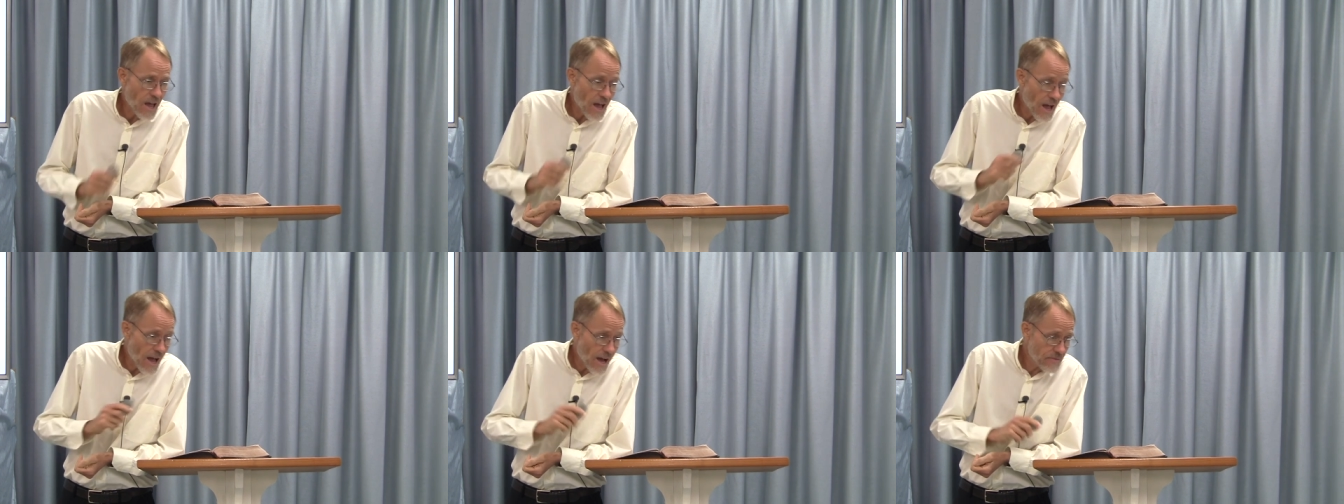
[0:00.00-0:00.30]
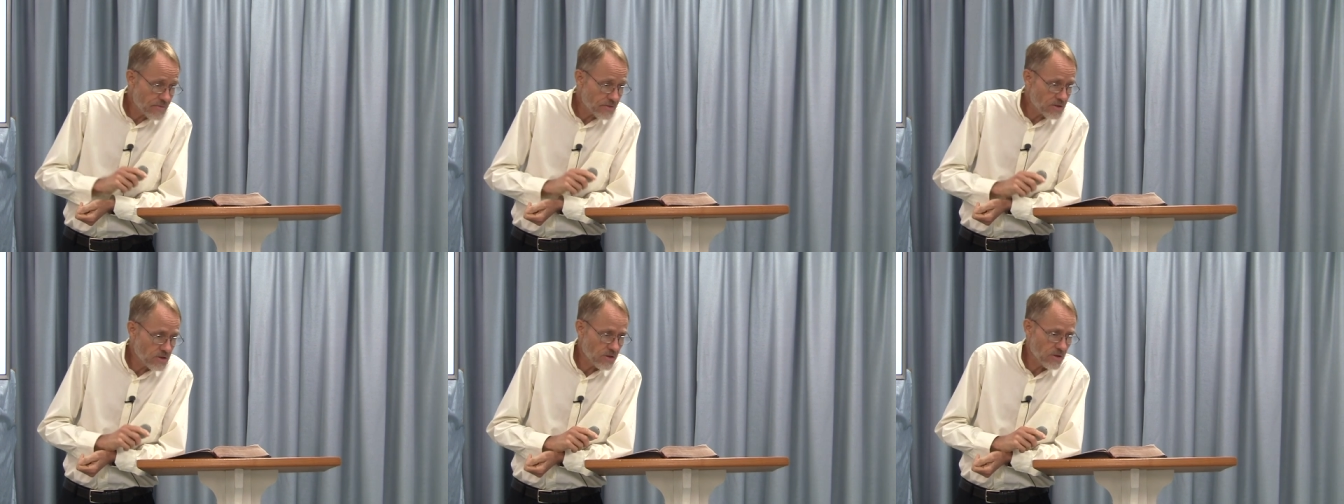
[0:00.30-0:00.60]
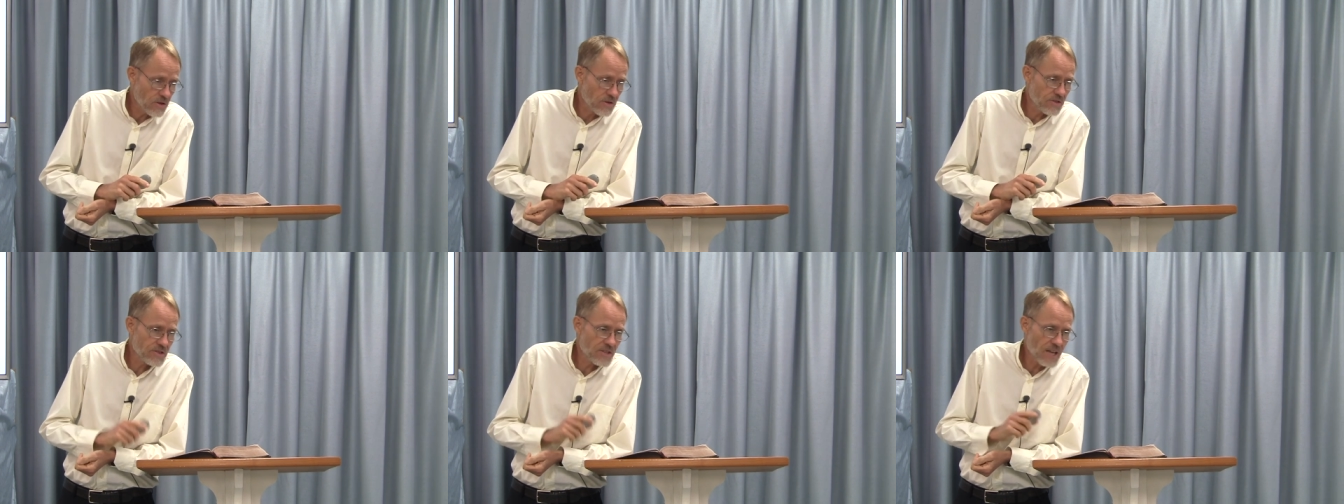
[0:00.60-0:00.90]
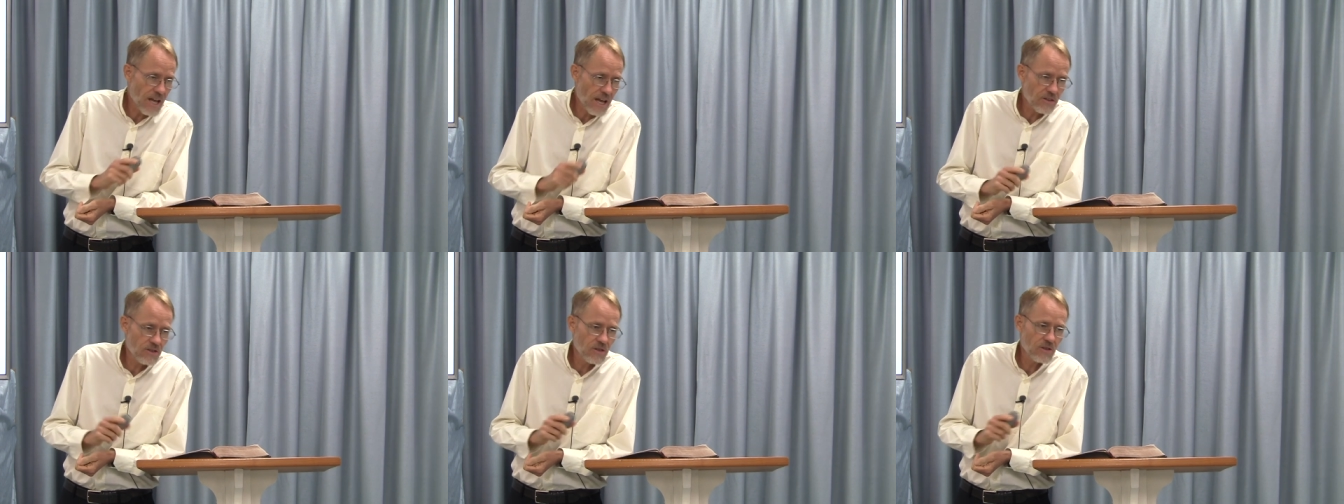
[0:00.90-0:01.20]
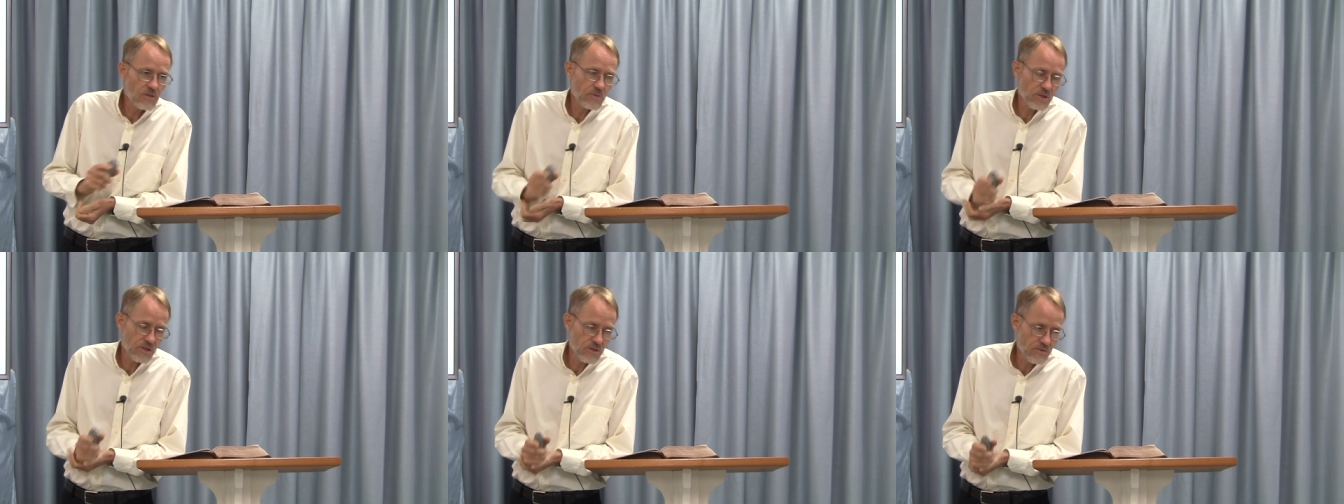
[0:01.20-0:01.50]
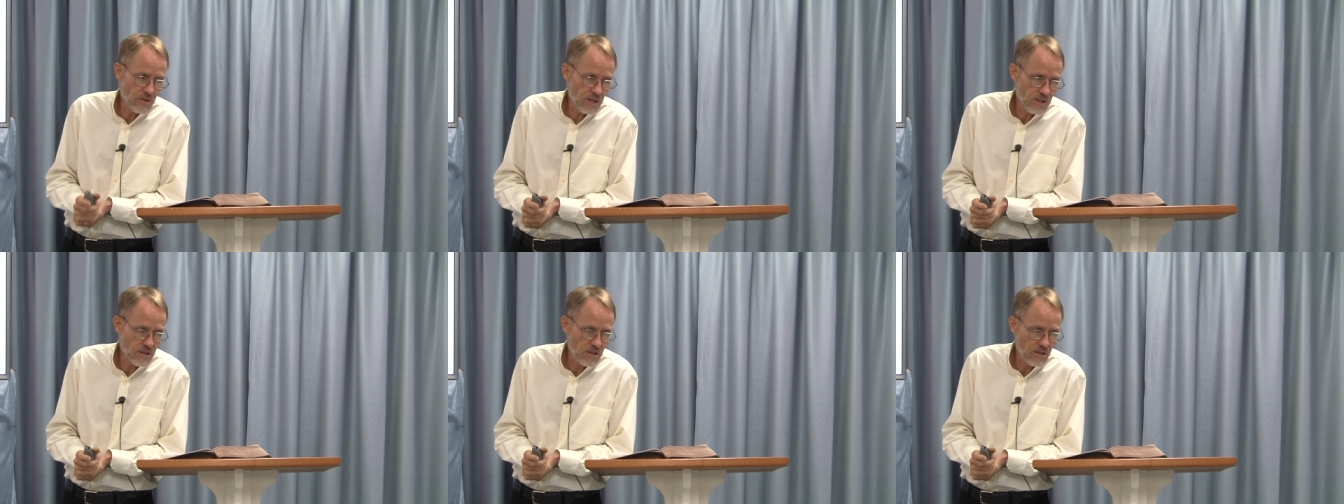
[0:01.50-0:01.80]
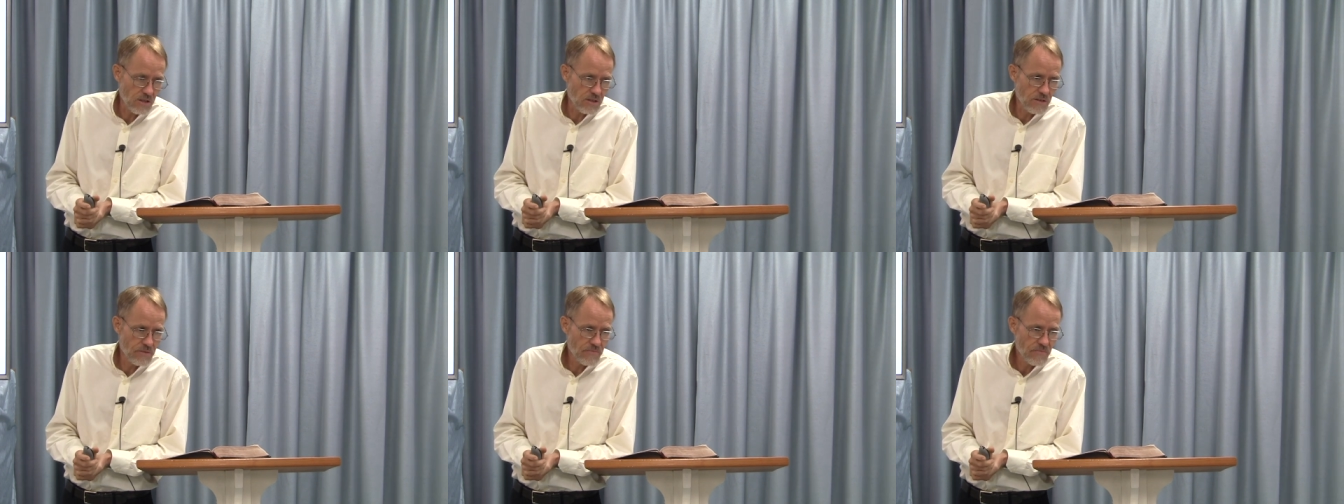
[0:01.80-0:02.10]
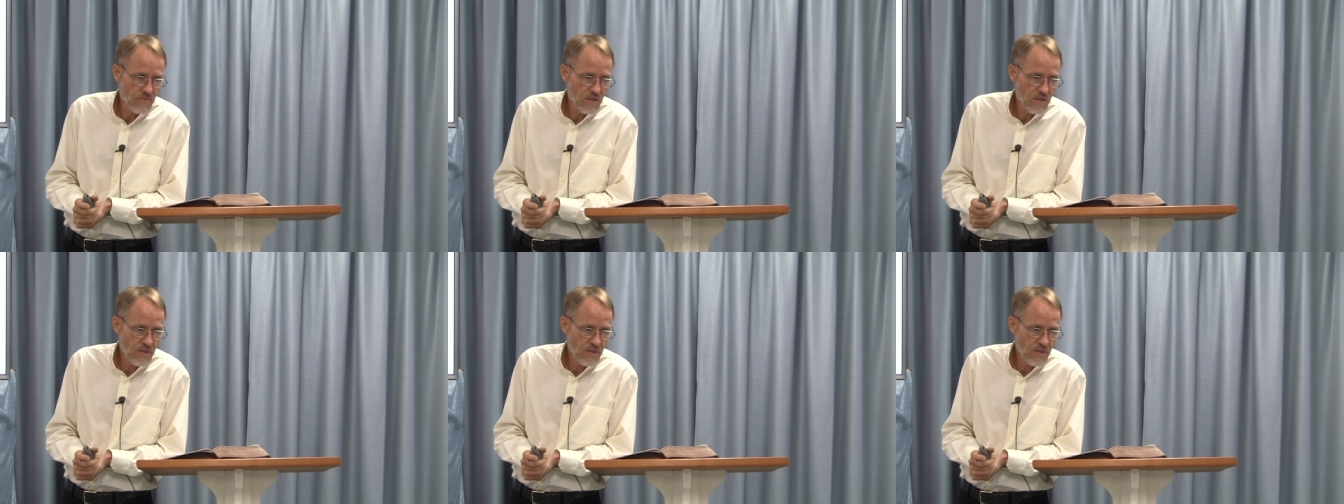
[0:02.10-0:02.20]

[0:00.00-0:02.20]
after Daniel was written.